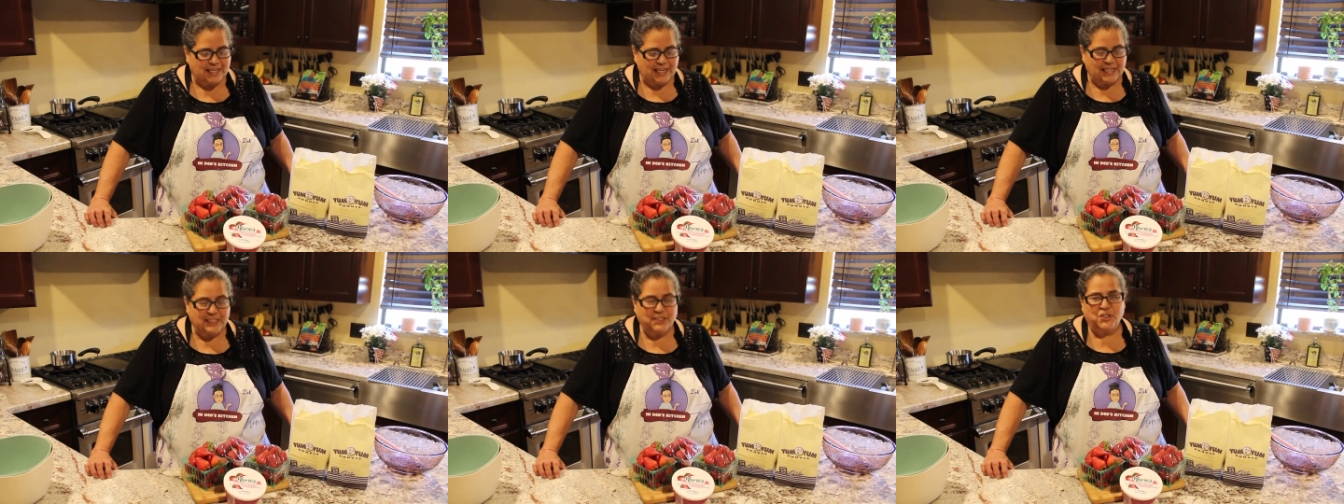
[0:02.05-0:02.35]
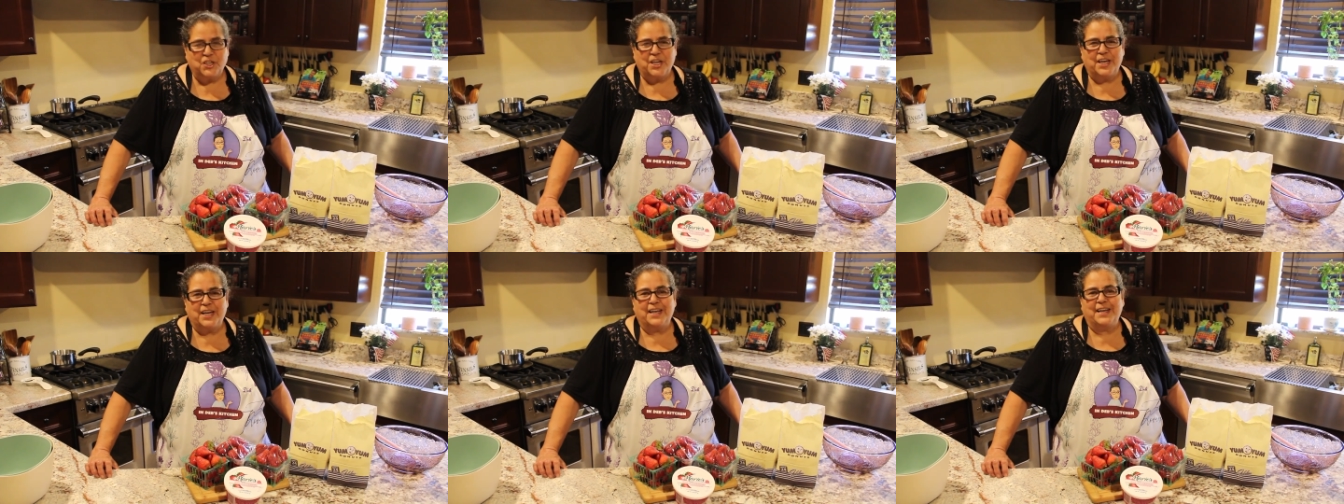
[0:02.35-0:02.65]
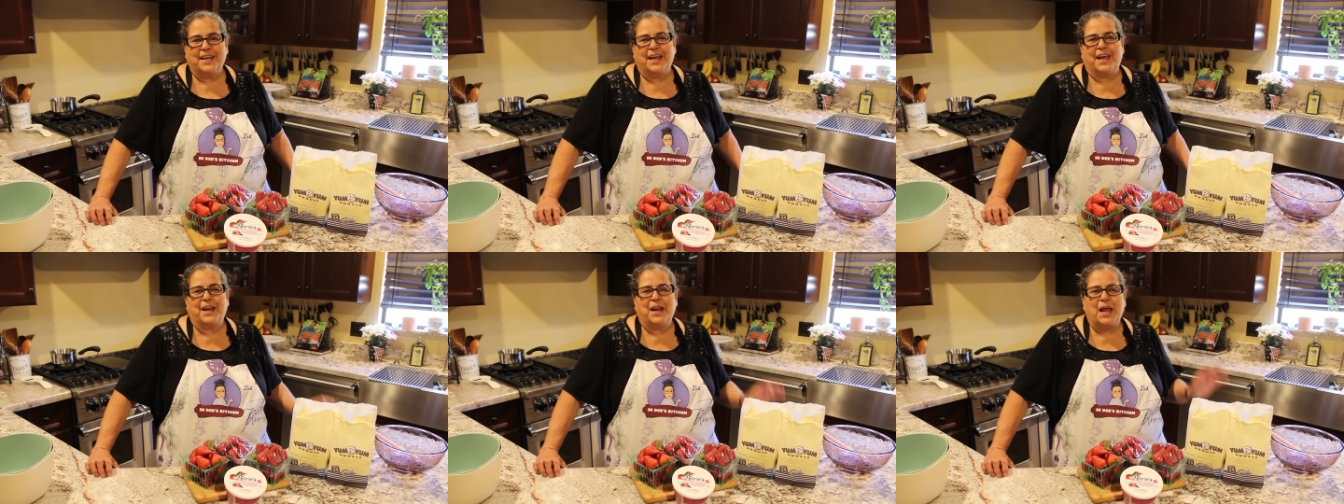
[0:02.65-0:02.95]
Kitchen
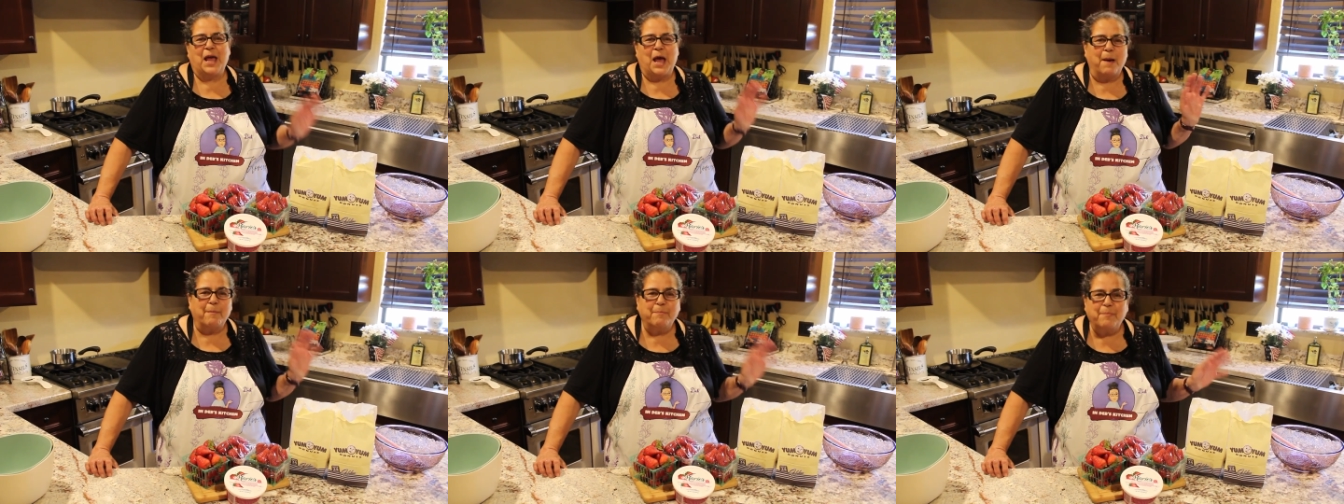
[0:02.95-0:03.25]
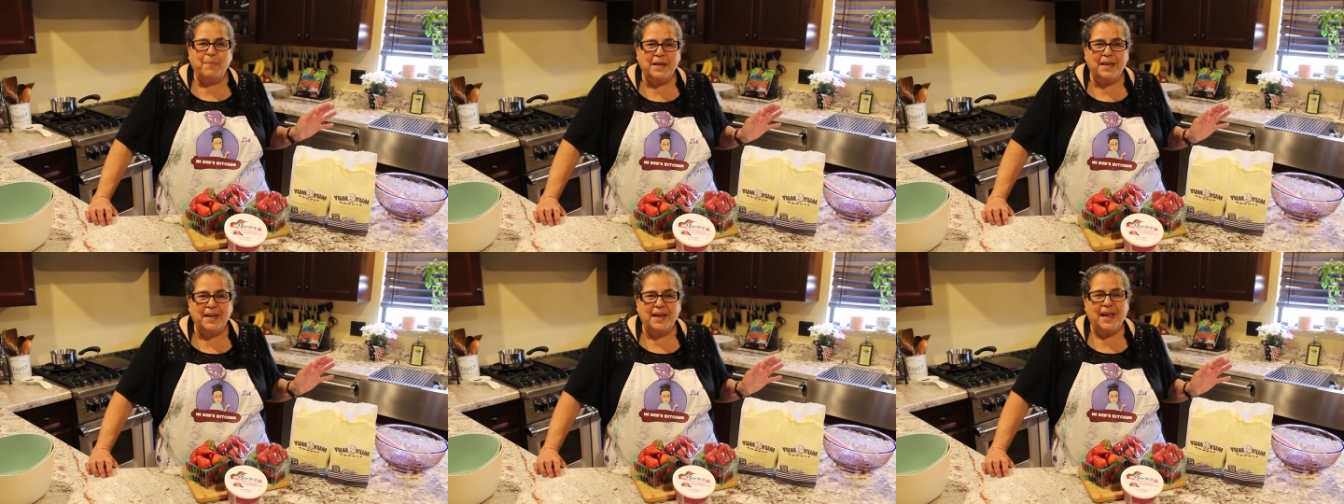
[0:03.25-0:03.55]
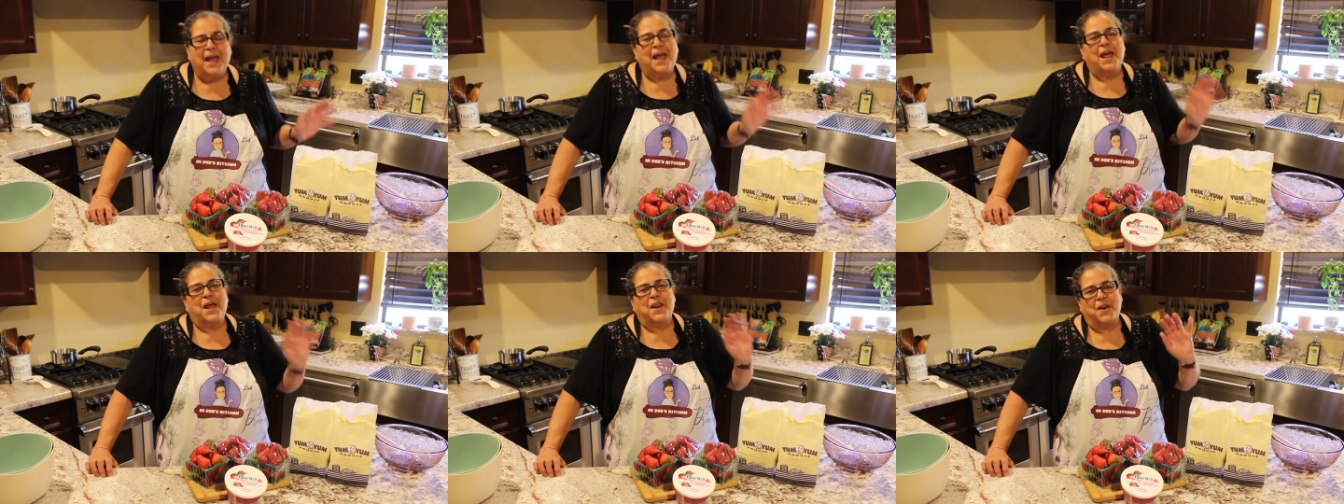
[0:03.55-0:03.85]
and
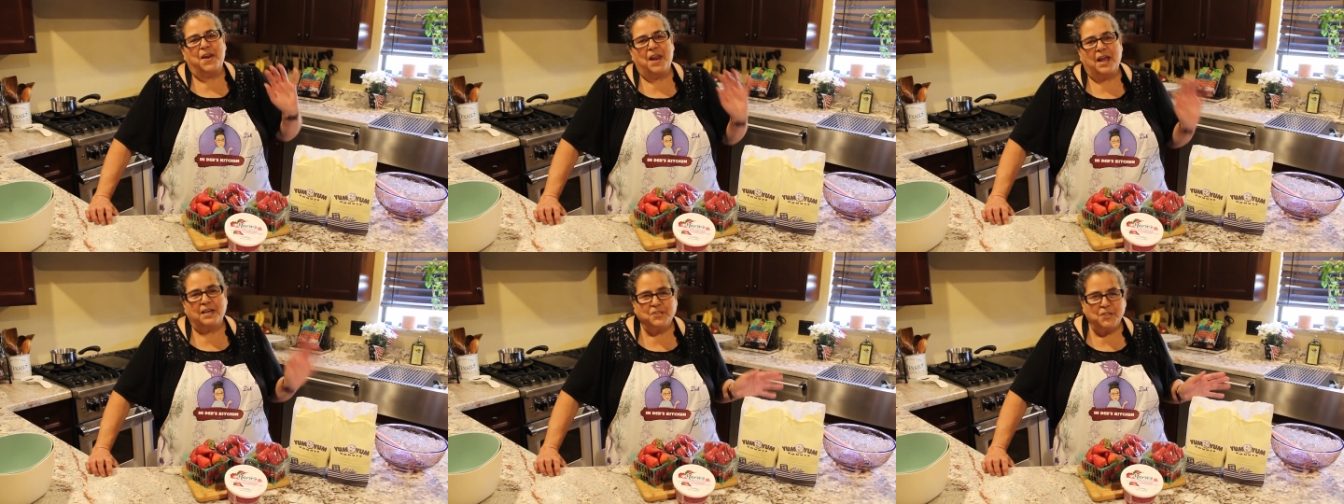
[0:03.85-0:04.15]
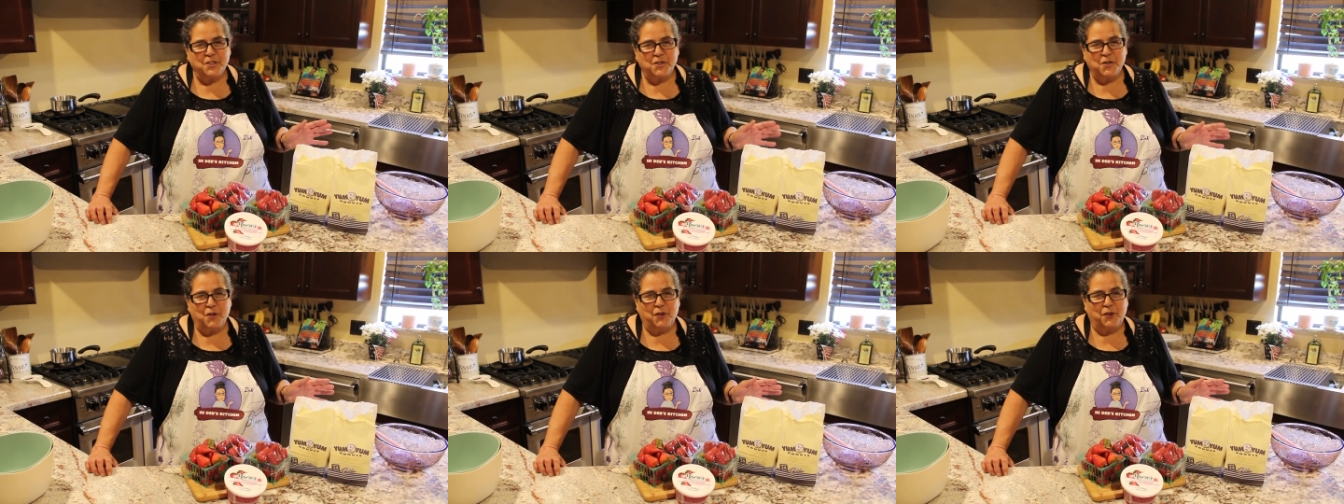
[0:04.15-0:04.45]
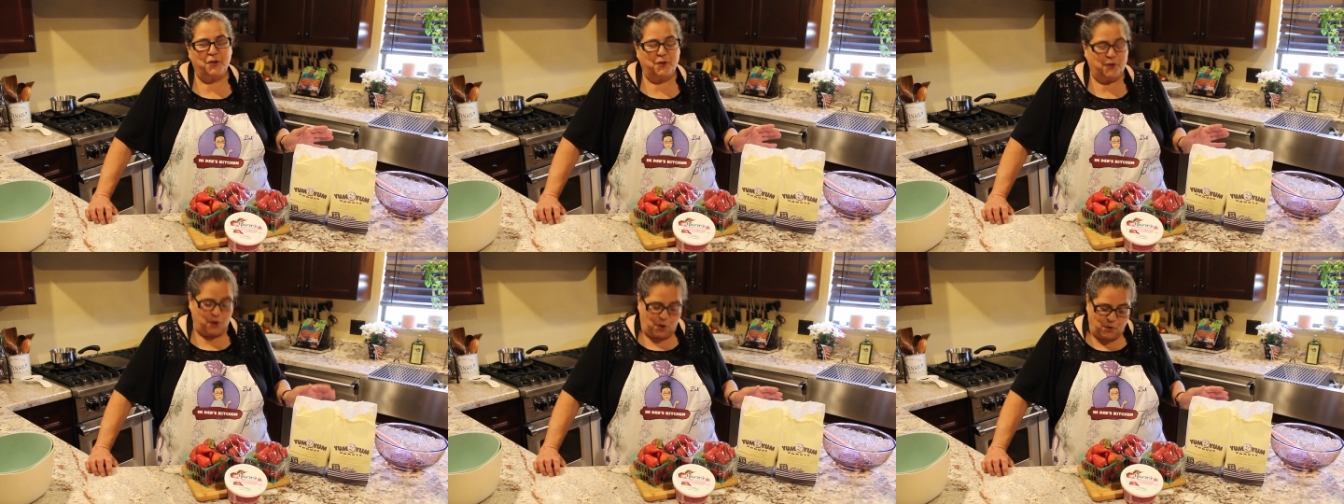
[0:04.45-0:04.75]
happy
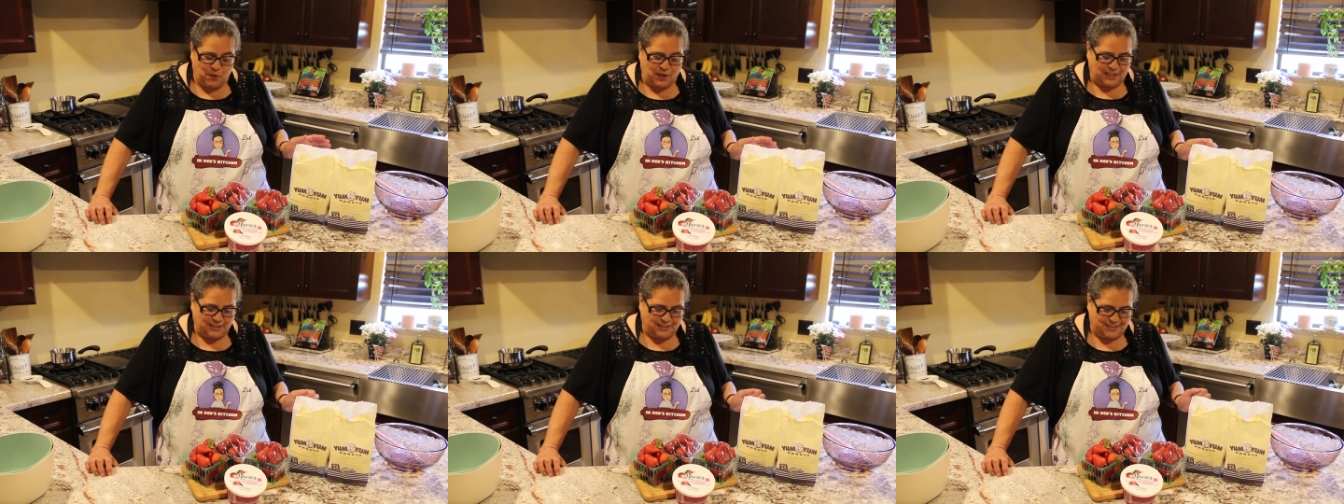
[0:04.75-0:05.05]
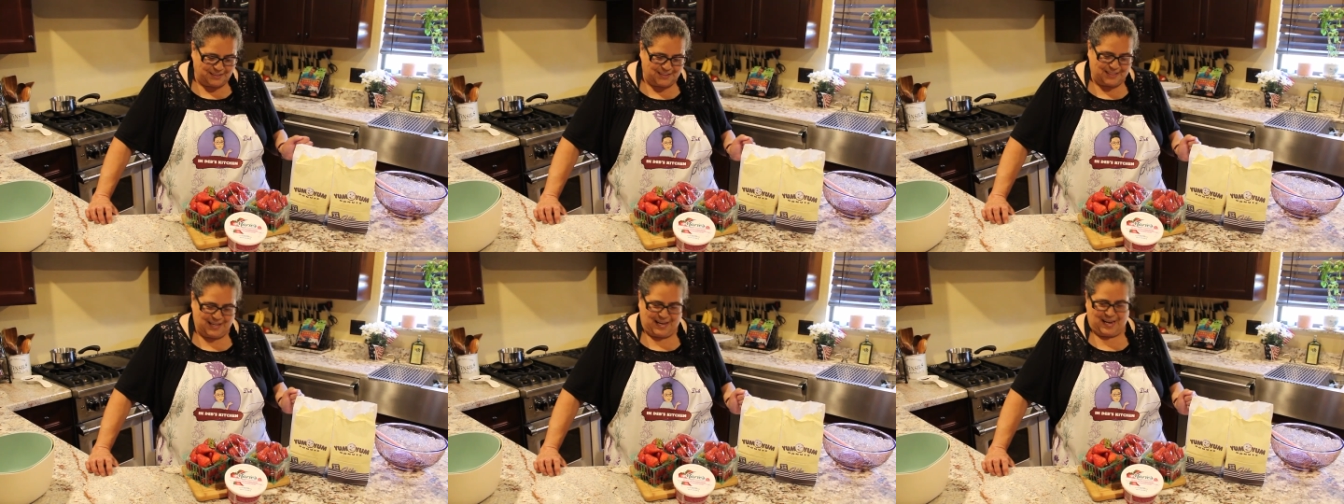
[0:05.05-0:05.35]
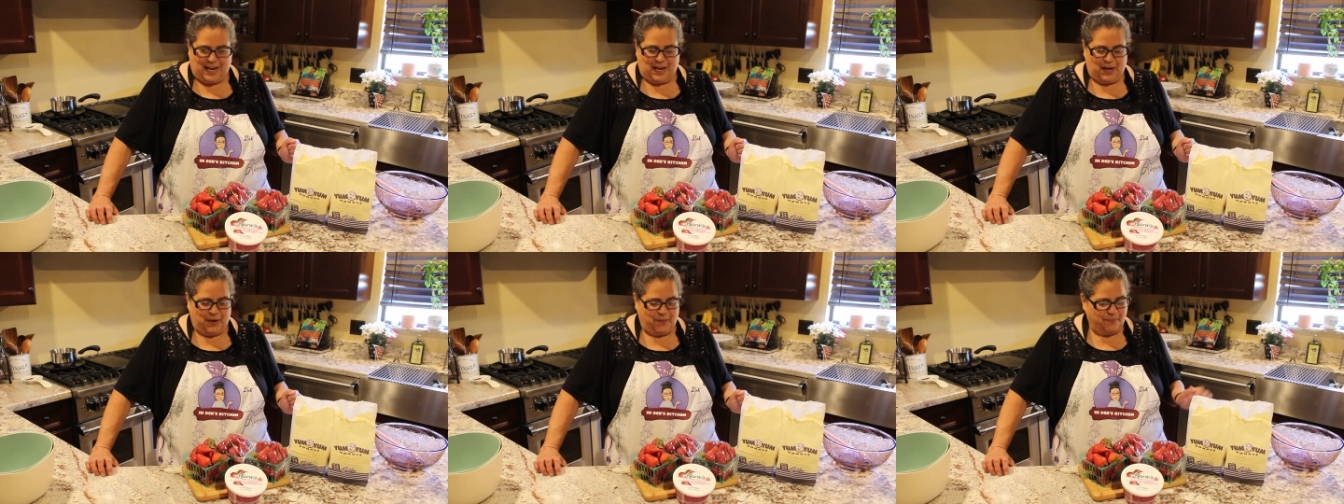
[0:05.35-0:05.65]
National Donuts
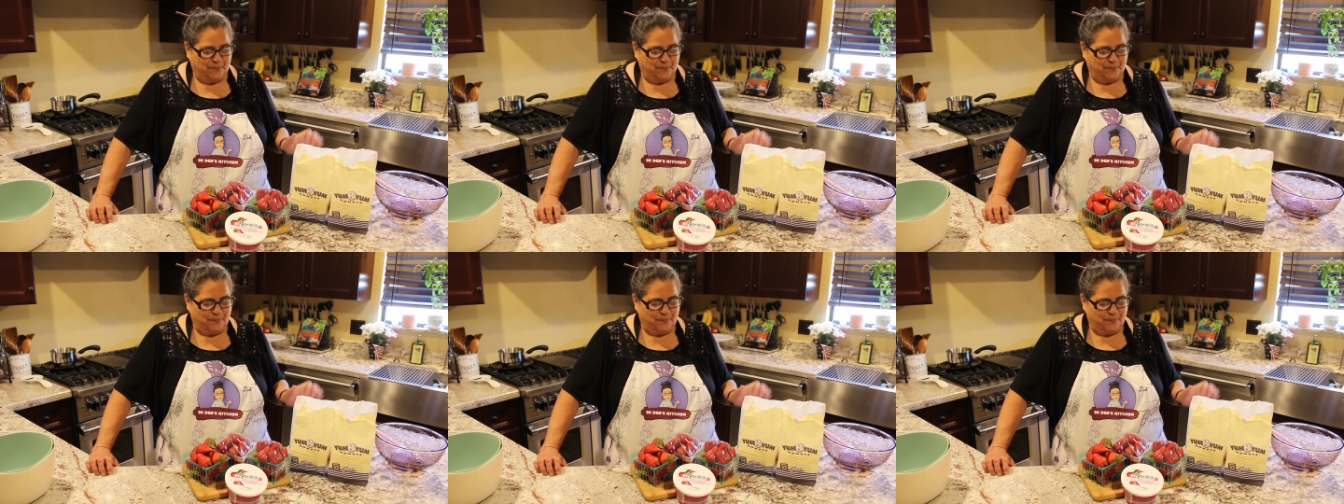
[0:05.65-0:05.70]
Day.